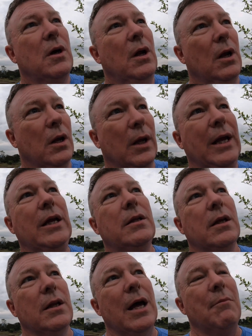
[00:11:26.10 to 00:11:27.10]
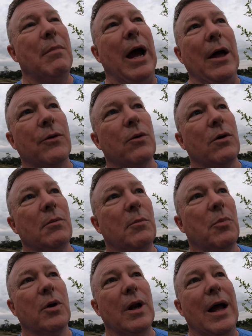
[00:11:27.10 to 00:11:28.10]
lengthen that bathroom and
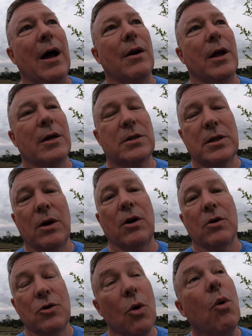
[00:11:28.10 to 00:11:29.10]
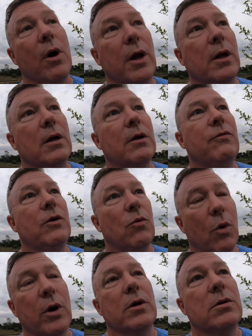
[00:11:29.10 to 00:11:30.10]
put an exterior door in it if you
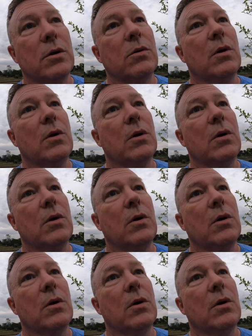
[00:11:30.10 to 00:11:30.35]
wanted to.